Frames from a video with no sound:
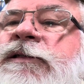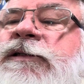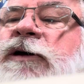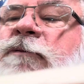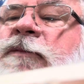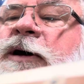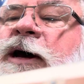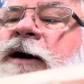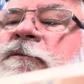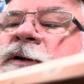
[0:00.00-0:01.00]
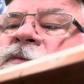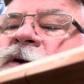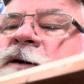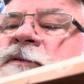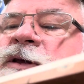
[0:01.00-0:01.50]
So I'm going to
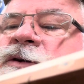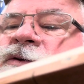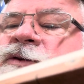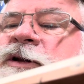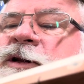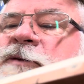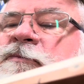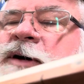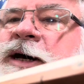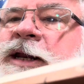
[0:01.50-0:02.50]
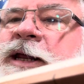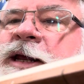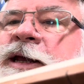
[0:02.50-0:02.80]
probably use a little putty